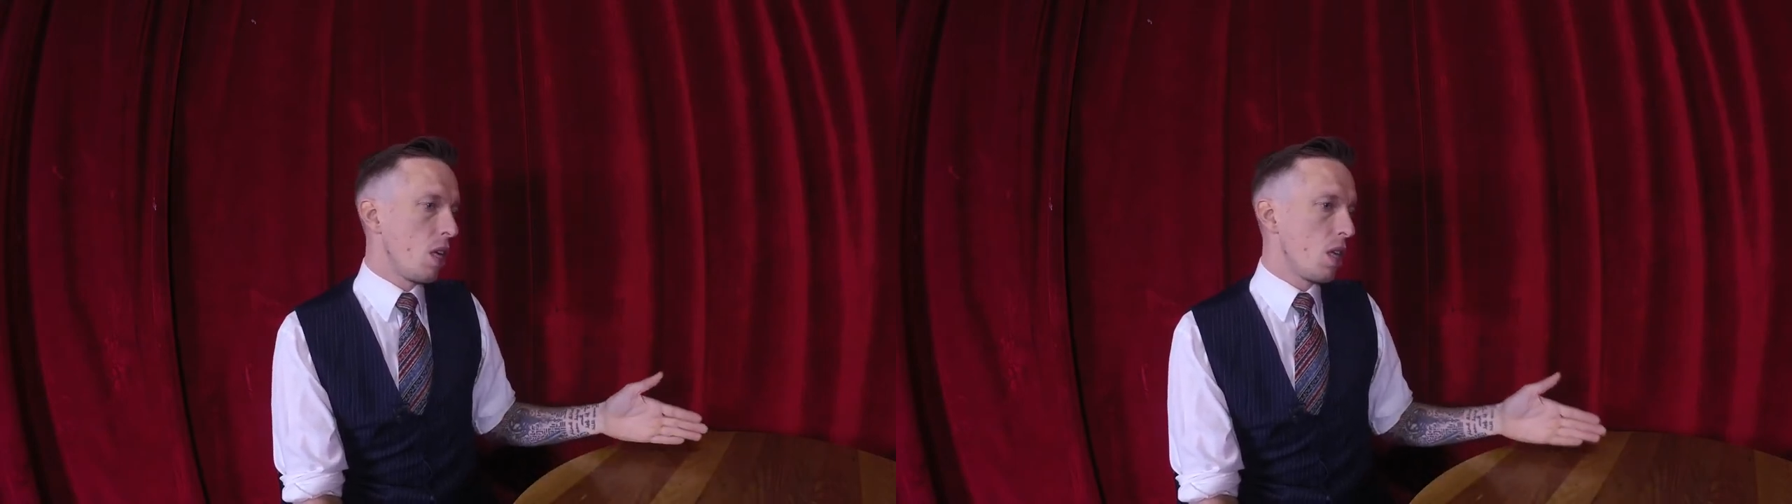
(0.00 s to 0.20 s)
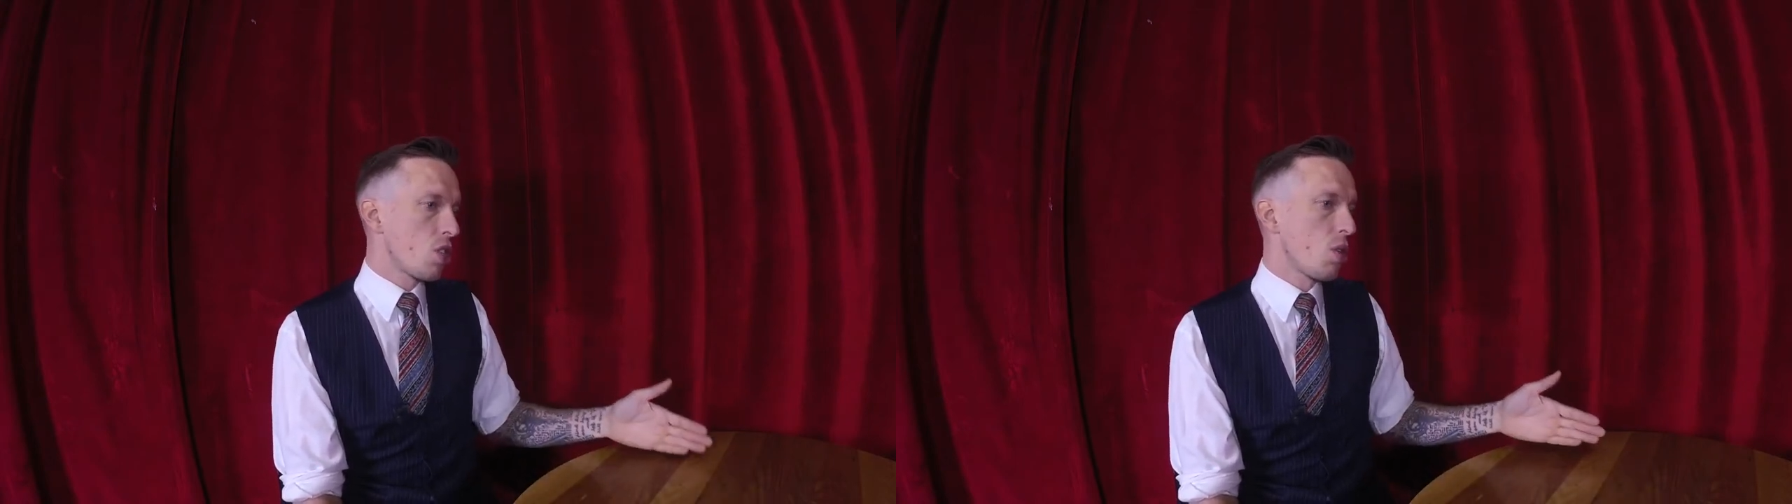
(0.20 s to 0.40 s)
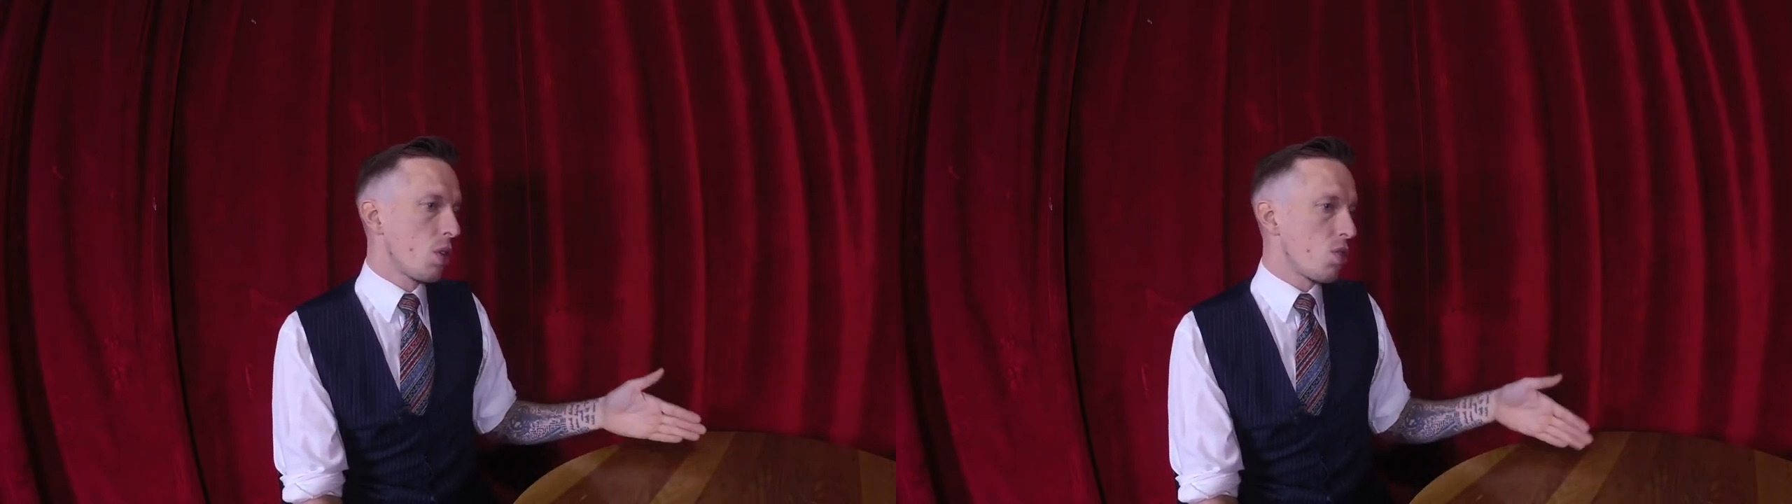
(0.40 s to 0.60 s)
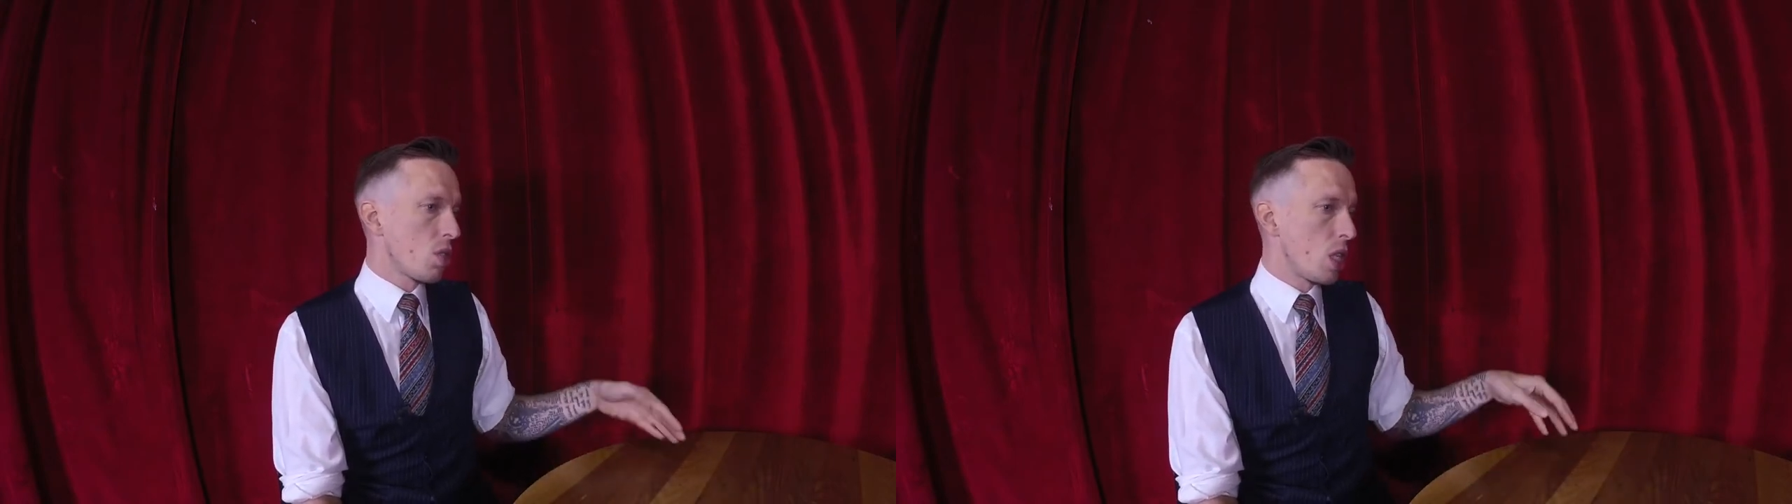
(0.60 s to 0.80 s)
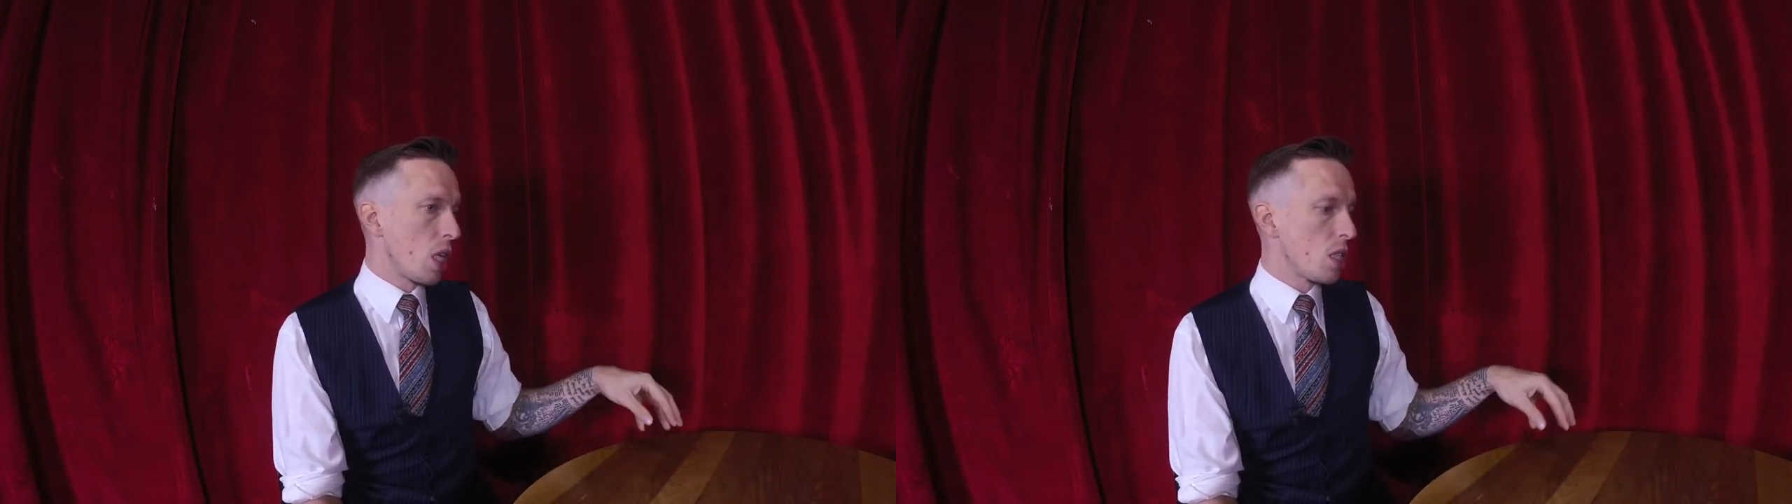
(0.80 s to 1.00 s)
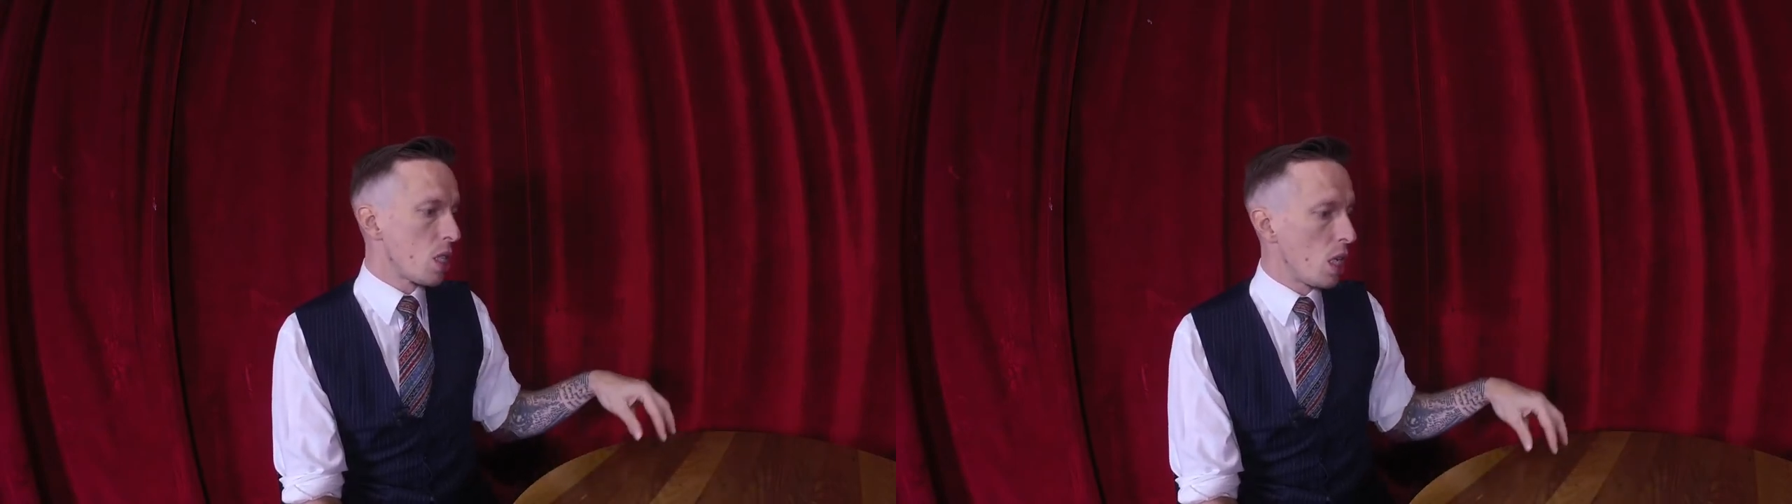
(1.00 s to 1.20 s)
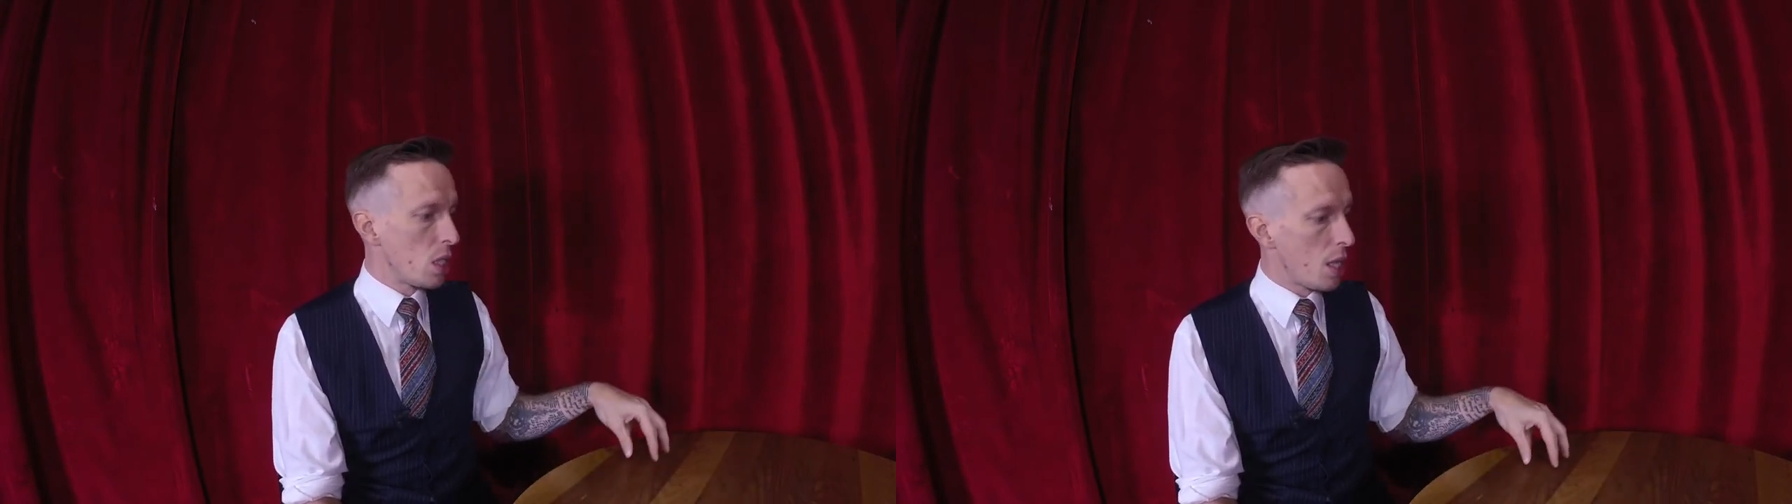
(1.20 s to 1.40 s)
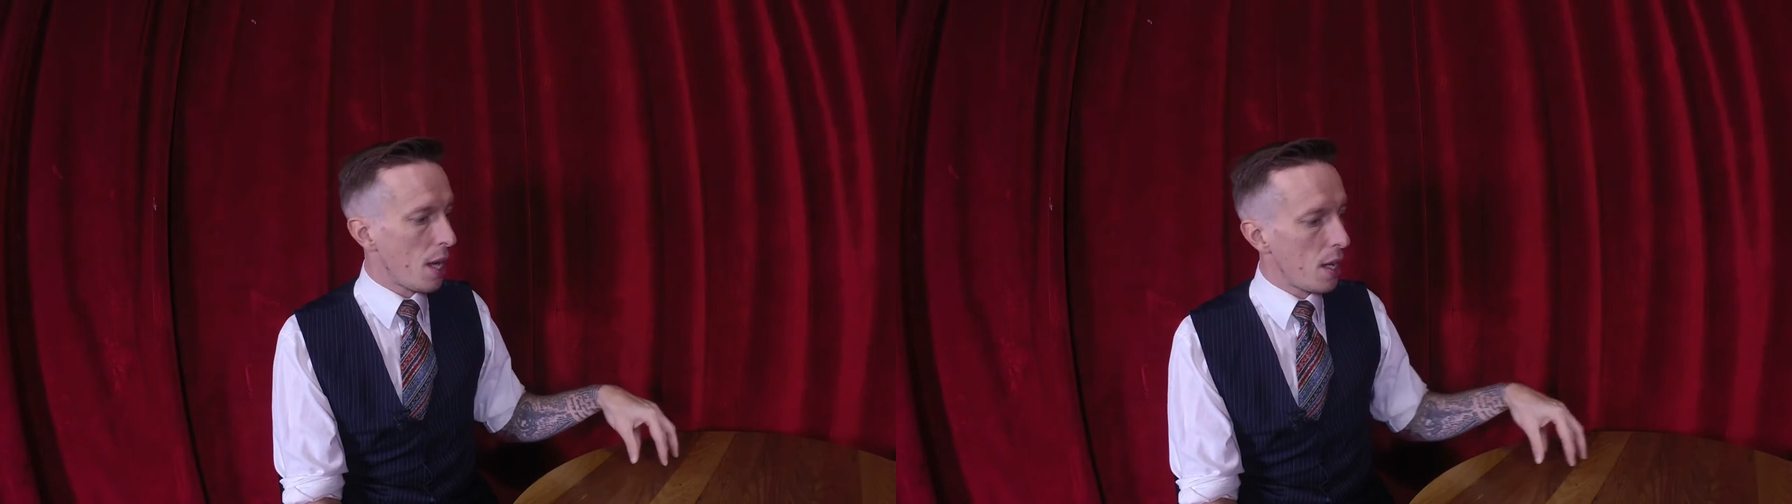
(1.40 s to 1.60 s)
is so interesting is,
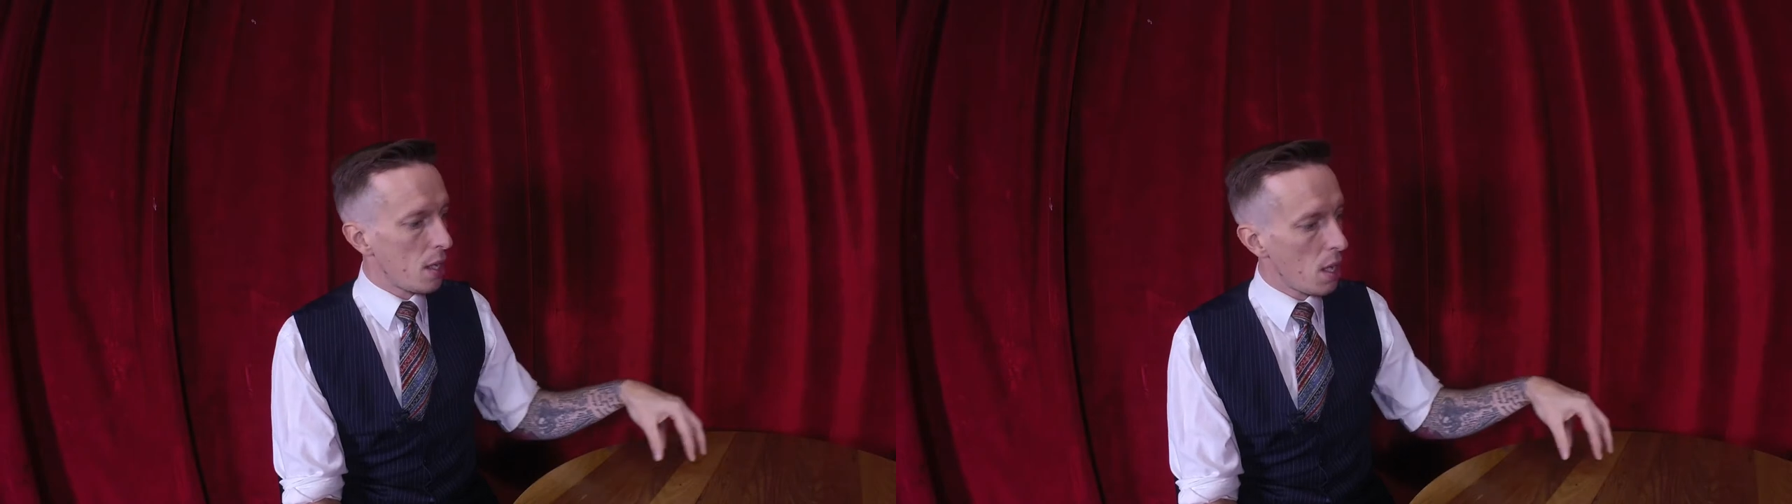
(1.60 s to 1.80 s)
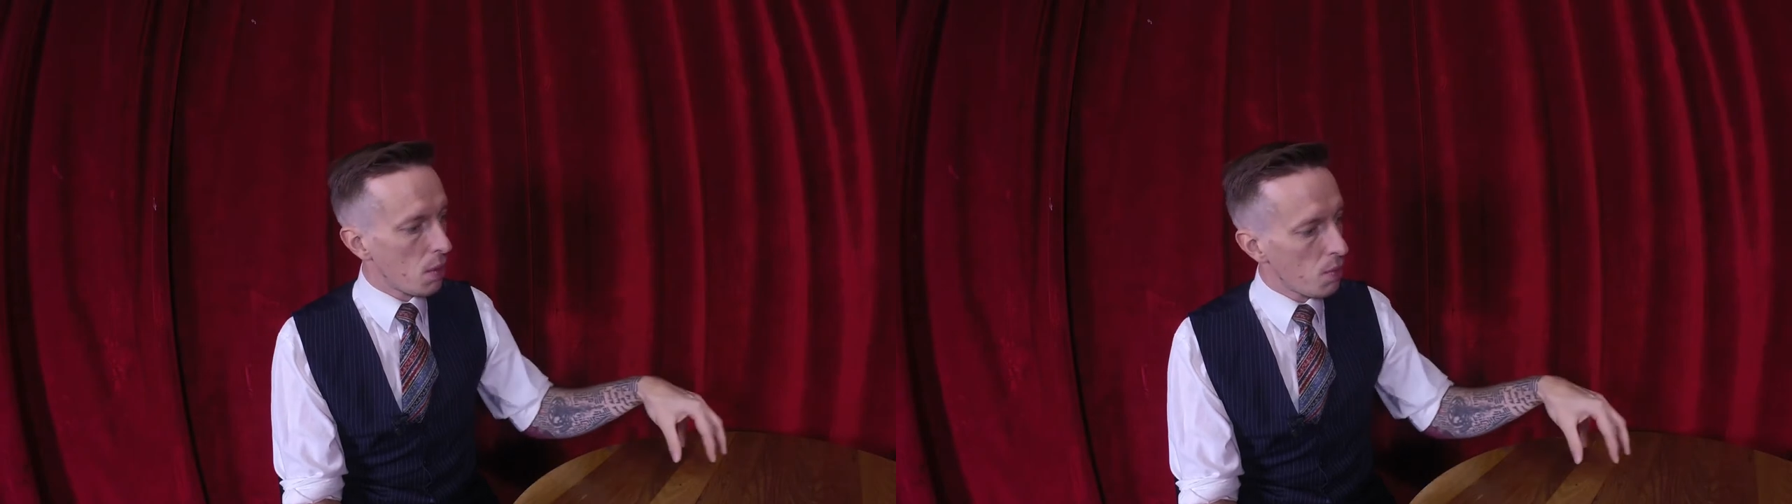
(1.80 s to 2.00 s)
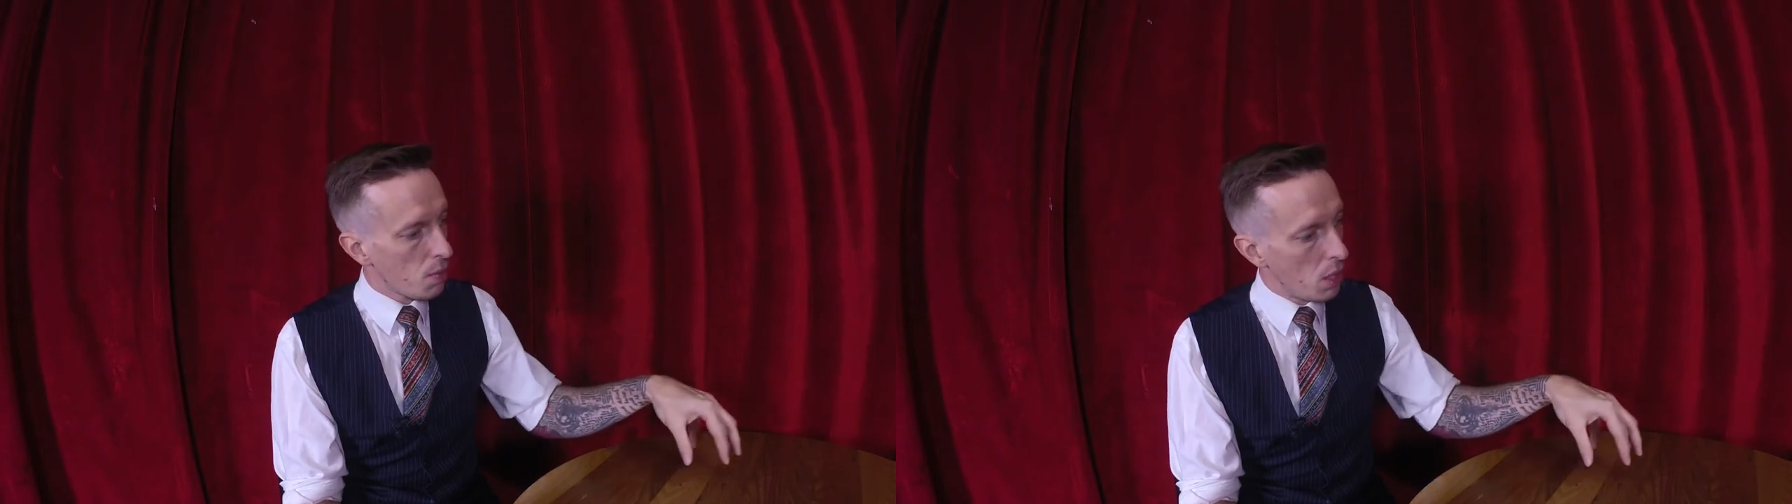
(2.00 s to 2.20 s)
is that it, it,